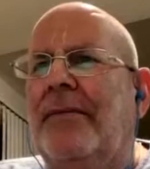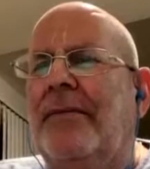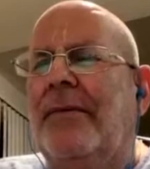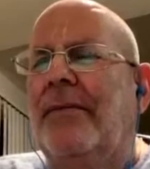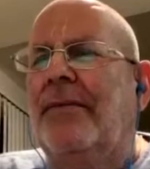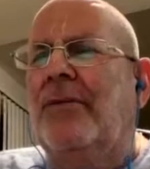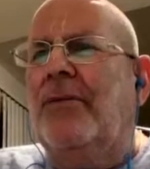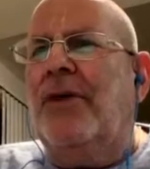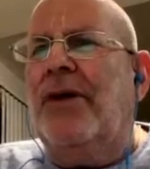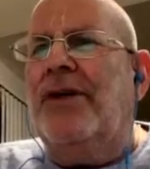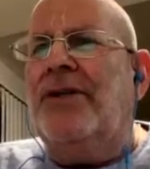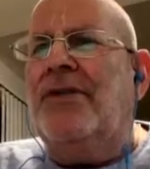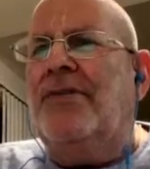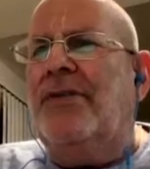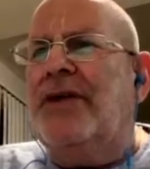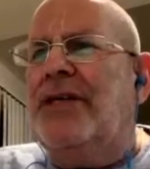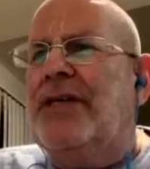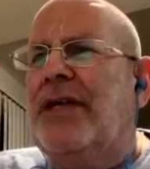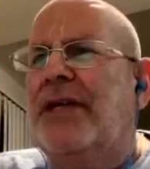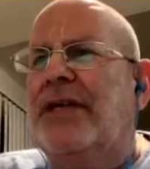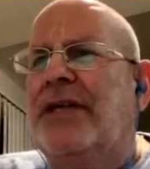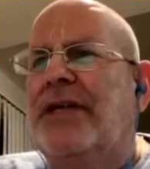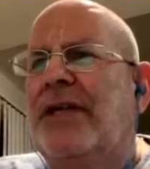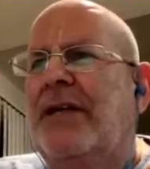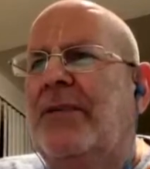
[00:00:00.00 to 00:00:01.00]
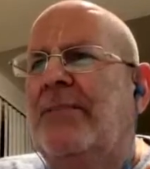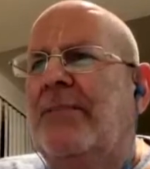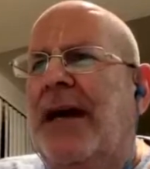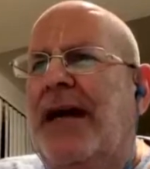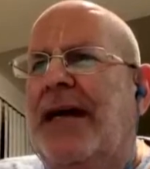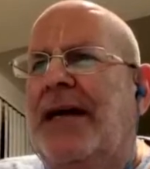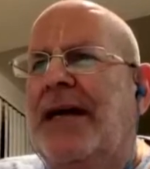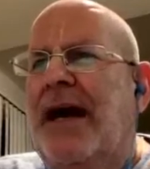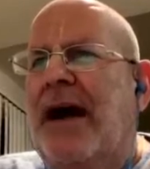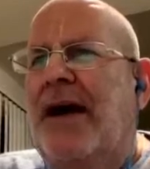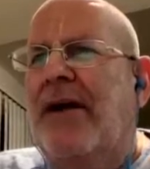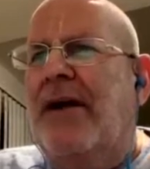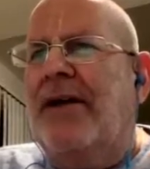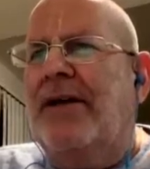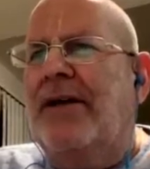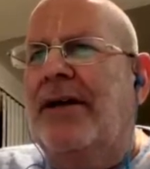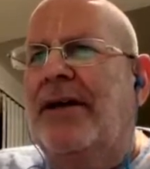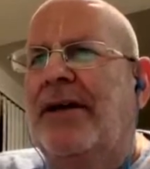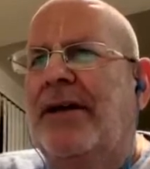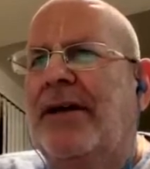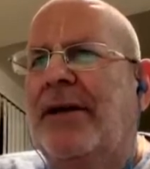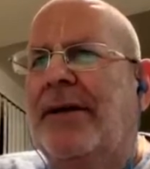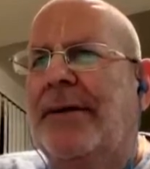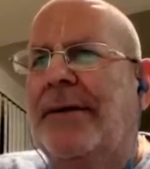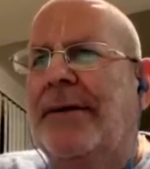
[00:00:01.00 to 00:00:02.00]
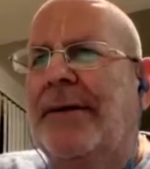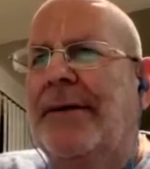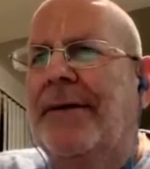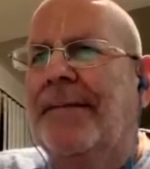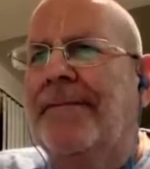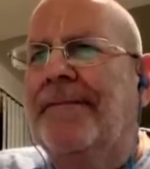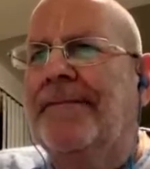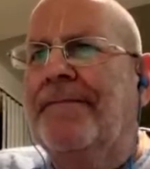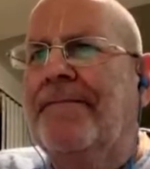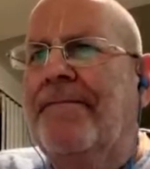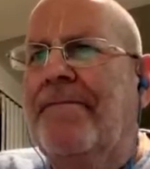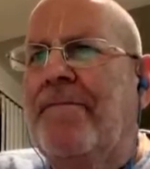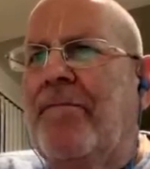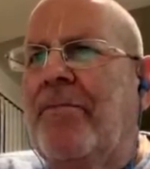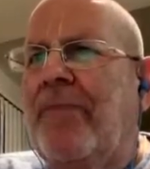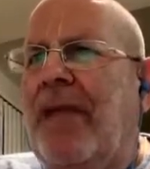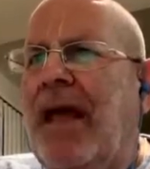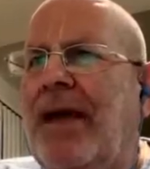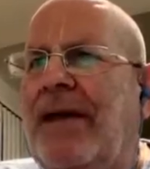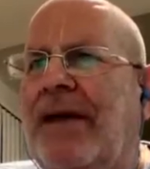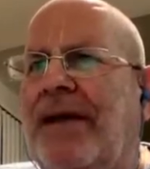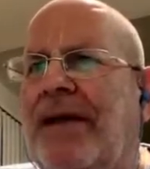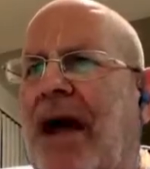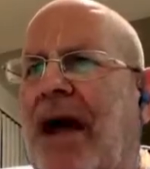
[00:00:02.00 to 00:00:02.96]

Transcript: was visited by Narada, and